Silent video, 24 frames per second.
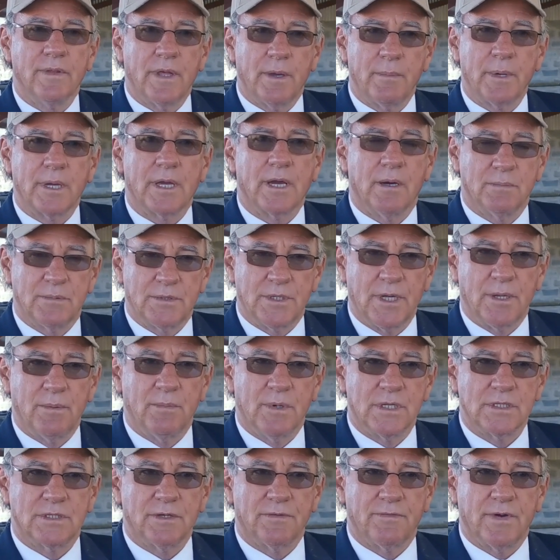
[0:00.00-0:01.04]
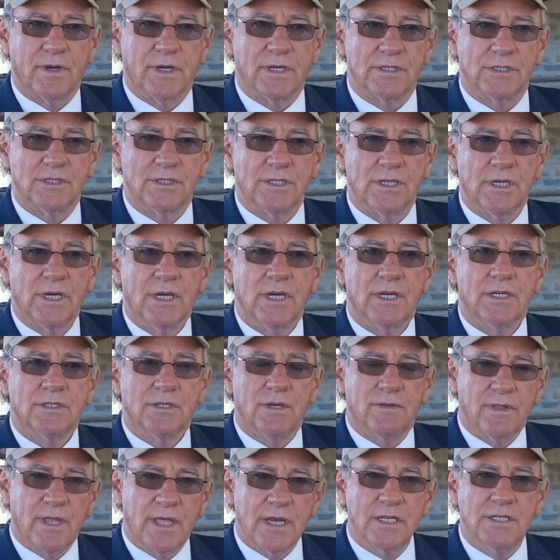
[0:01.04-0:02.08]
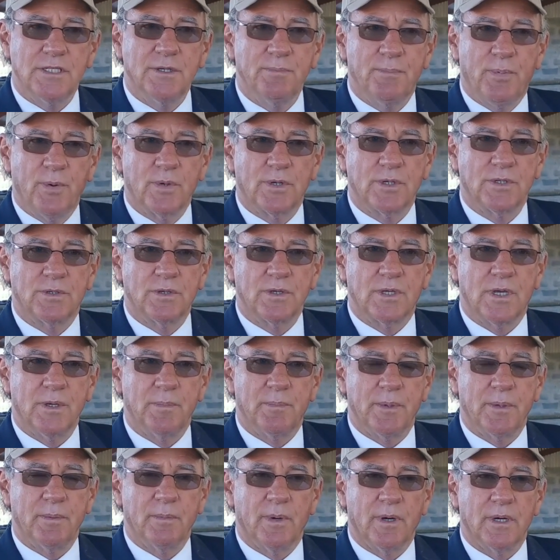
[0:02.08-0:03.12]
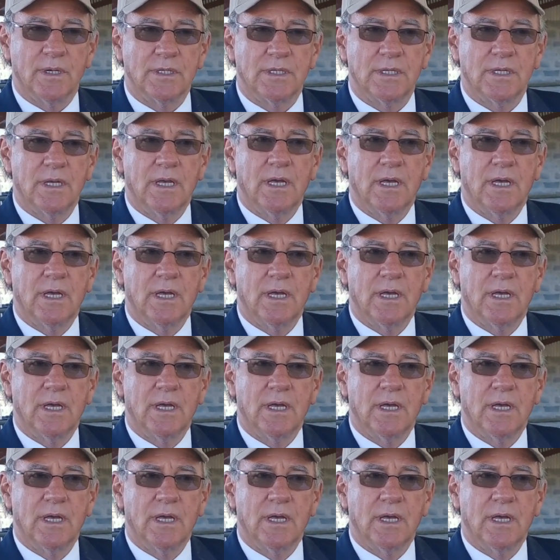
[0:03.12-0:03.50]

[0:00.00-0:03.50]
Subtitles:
they become 10 months of age. So that is important to keep in mind.